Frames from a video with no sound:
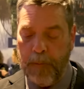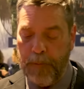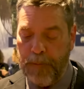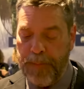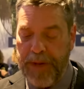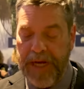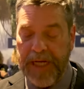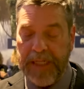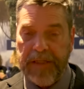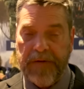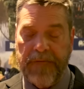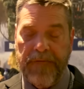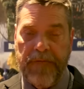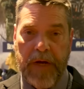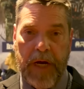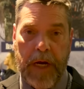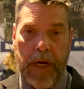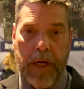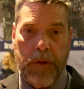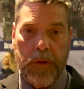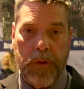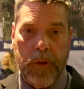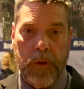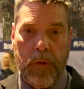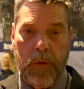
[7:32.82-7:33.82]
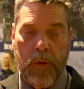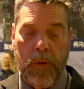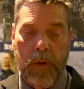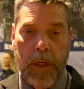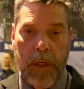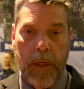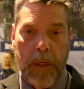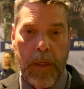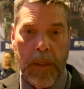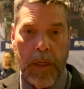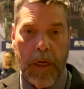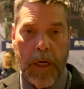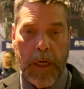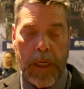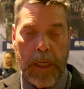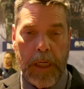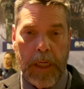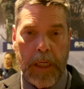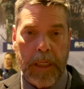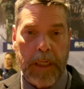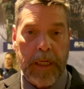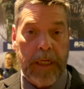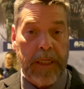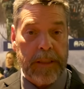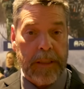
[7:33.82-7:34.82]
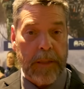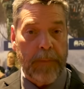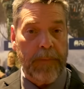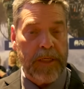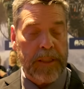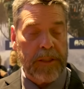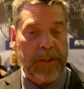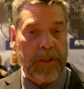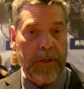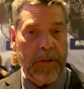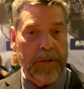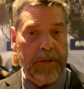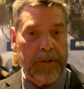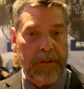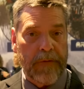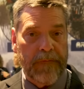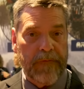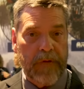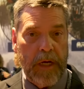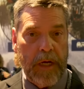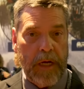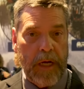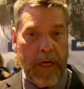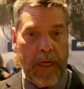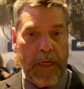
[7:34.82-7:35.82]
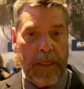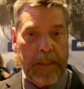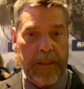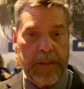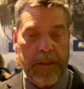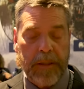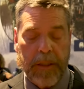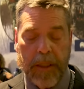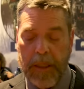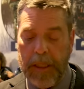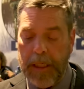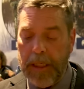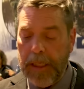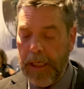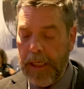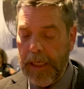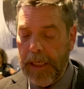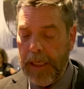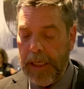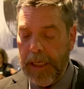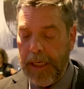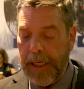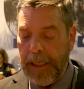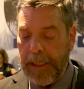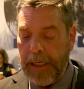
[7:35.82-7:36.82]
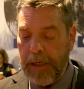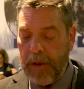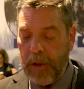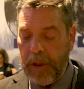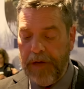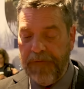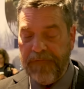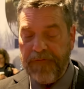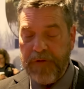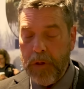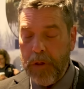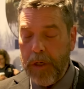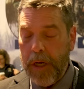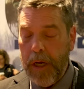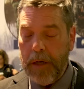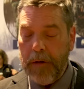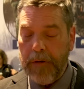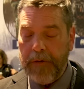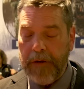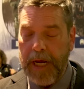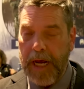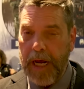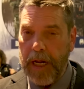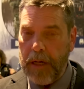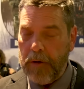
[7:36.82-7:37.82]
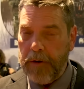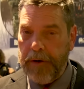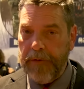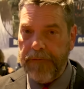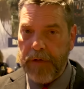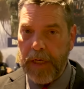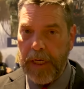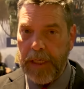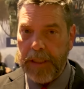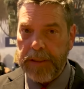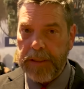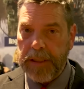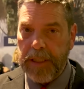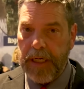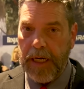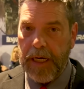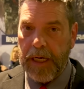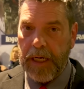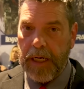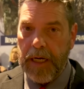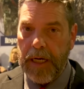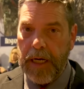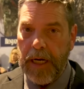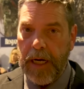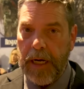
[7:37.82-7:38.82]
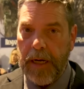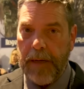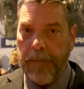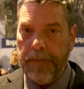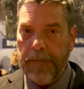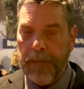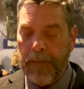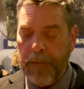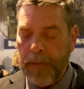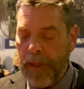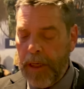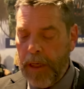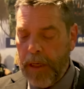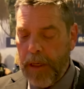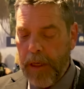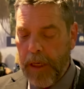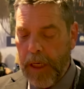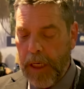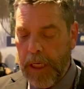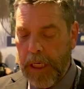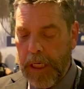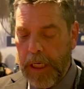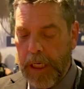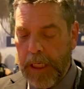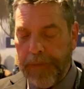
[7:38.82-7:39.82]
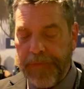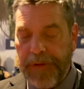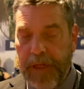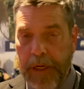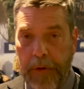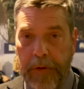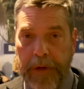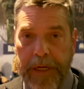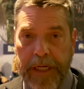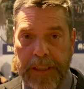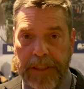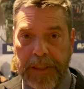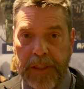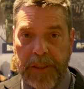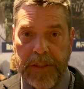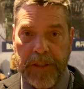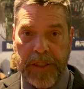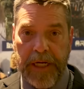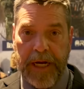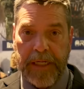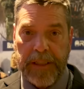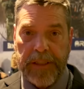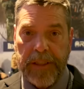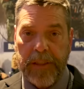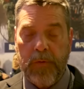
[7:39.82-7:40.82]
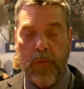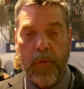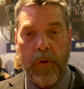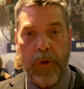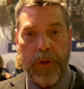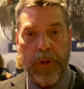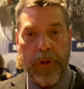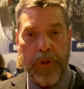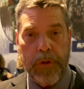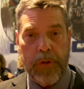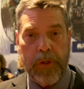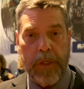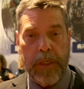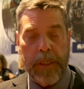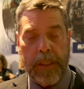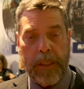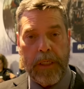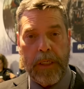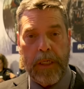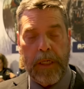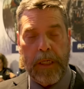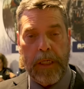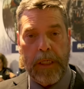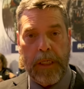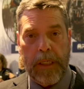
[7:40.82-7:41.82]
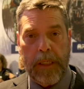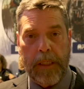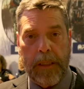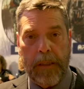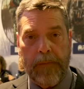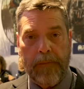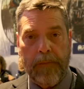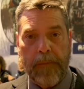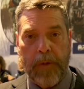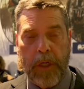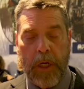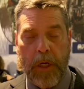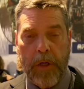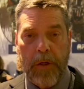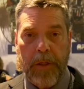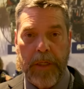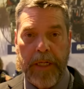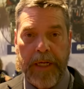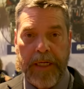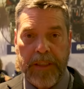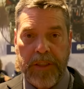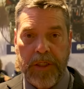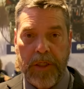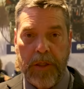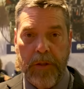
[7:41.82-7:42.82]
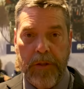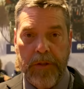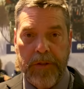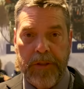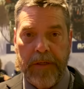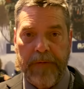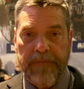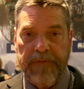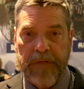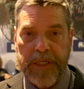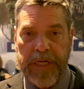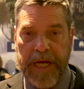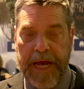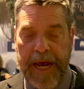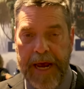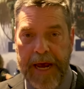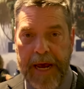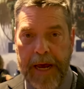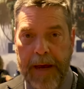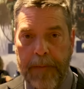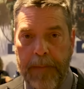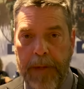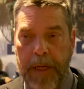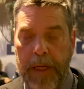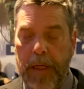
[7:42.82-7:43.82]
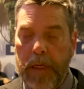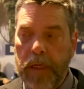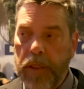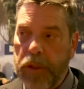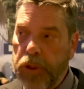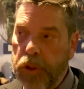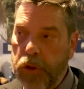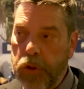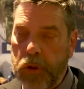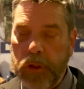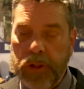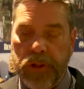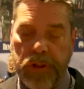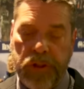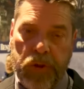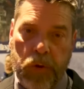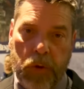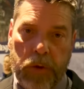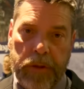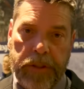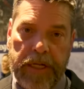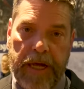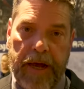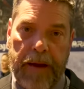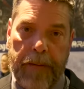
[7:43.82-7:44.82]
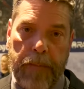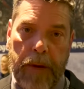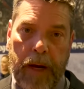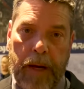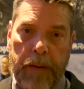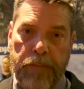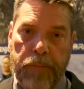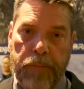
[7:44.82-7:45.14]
best value uh, custom exclusive guns. Uh, and if you go to galleryofguns.com, uh, there is a section where you can uh, go to the exclusives tab. You can sort that by